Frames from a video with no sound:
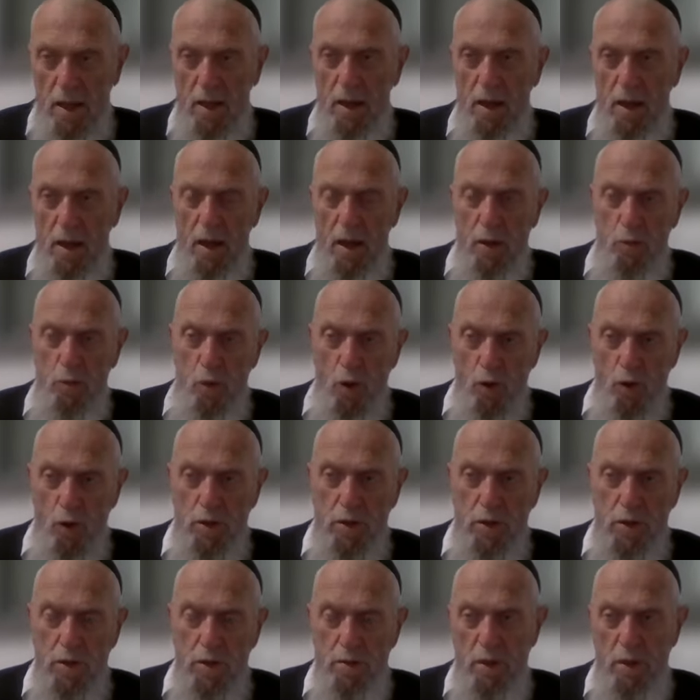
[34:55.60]
a
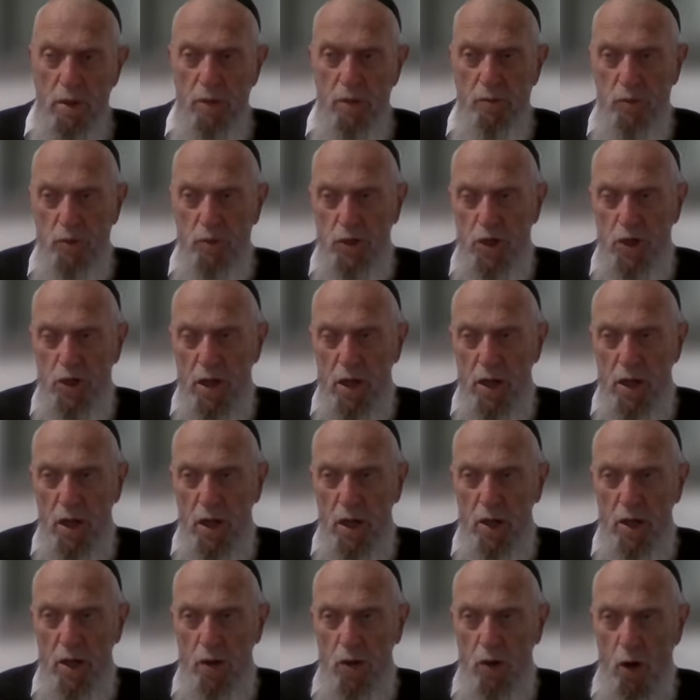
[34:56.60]
reward which
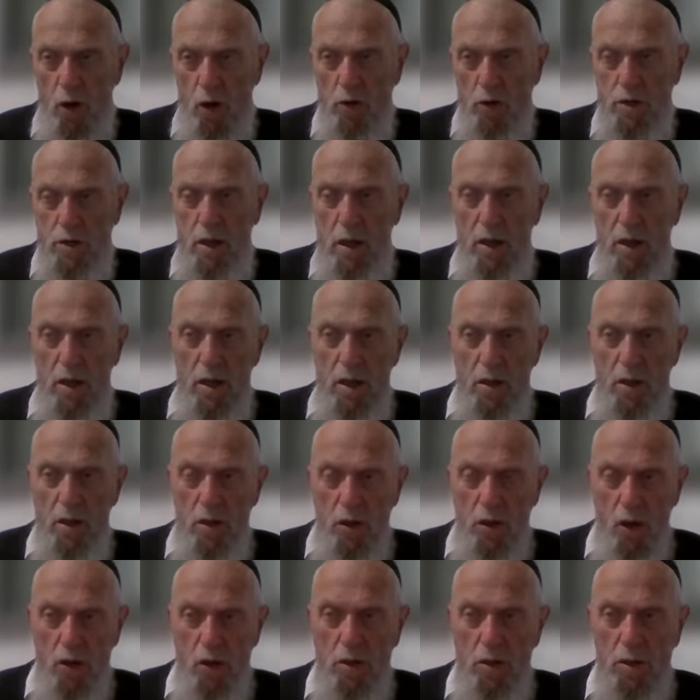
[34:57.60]
God
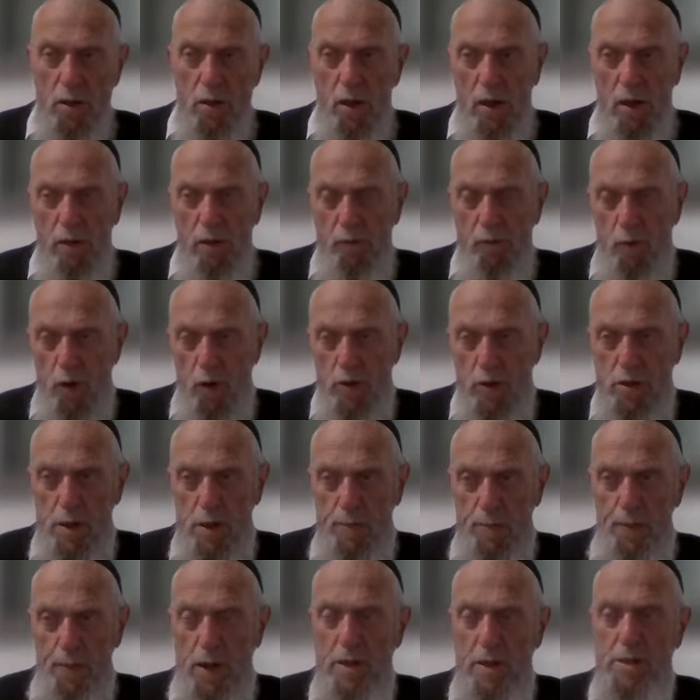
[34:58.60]
God rewards a
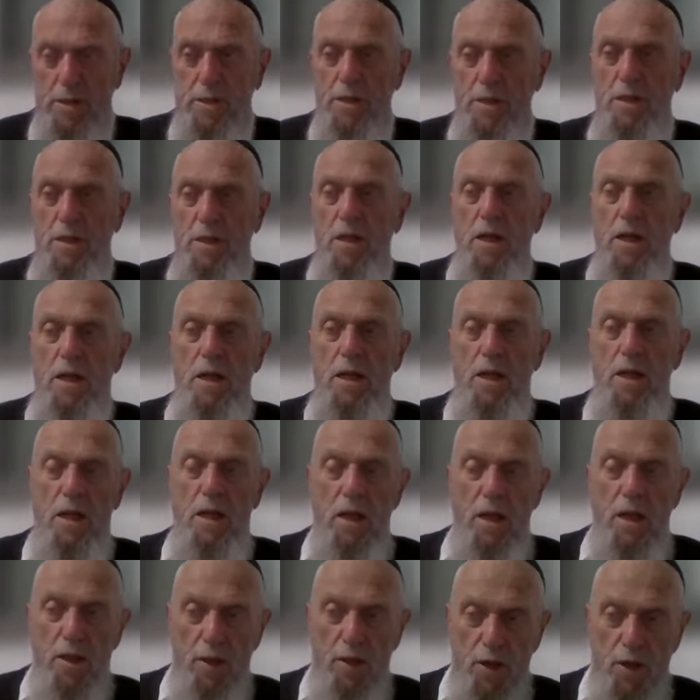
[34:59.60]
person
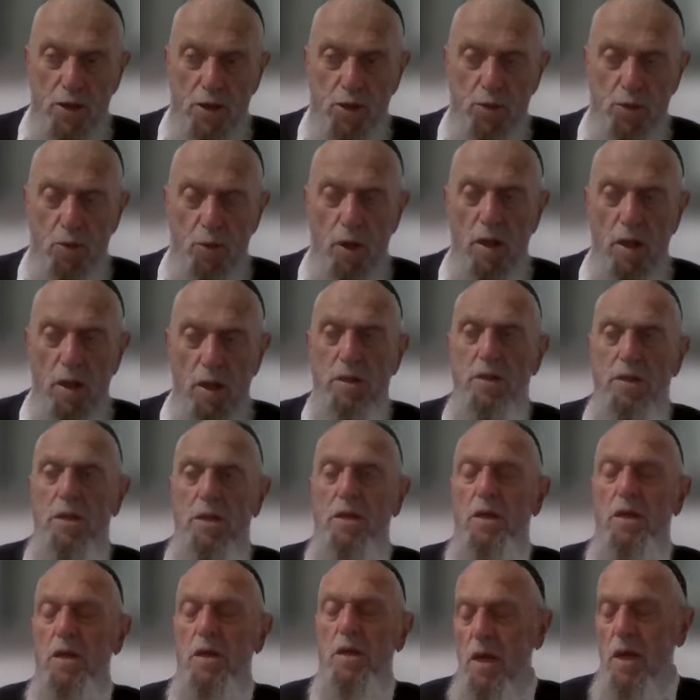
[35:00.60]
in this world
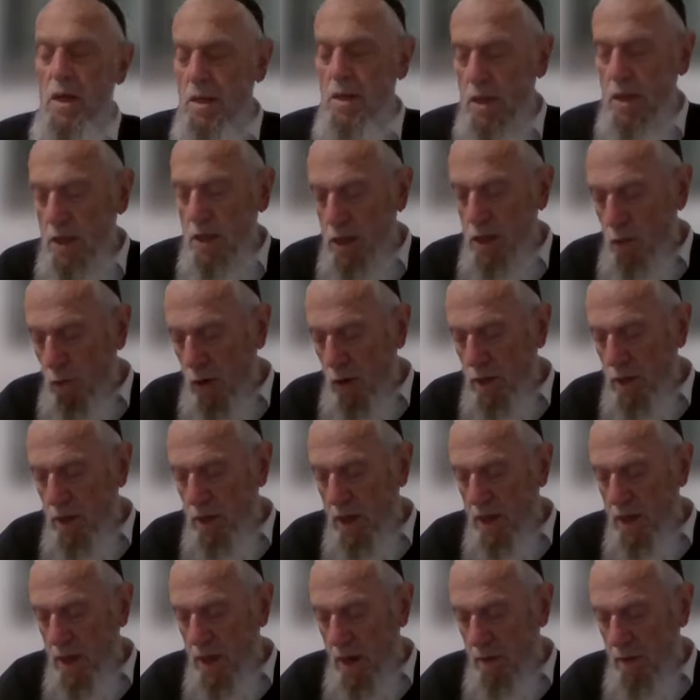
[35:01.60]
and in the world to
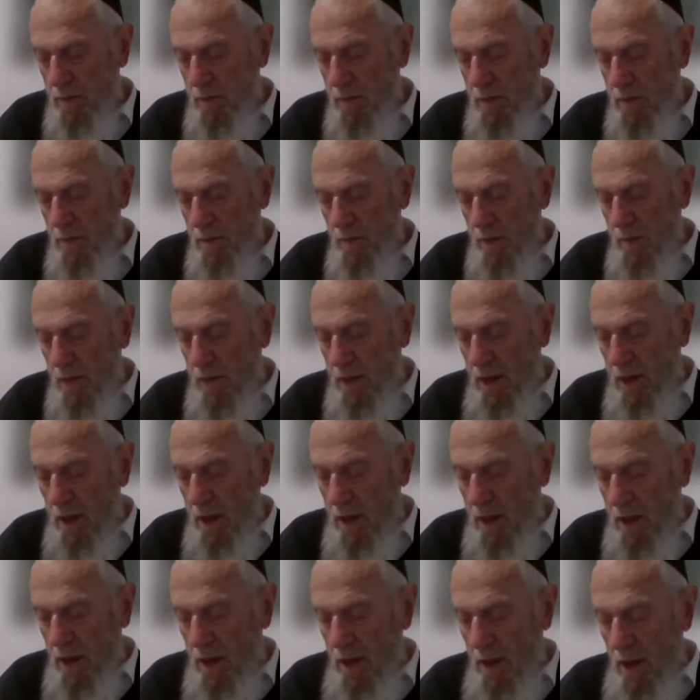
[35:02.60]
come.
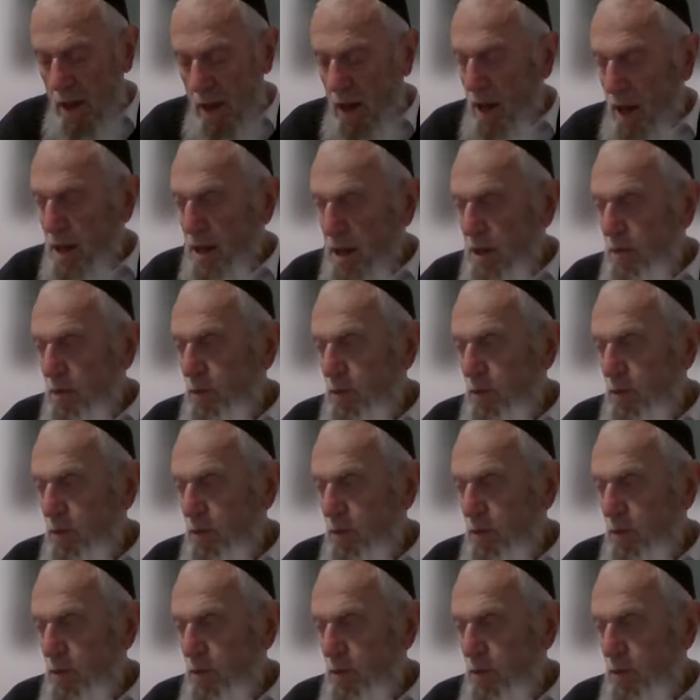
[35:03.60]
I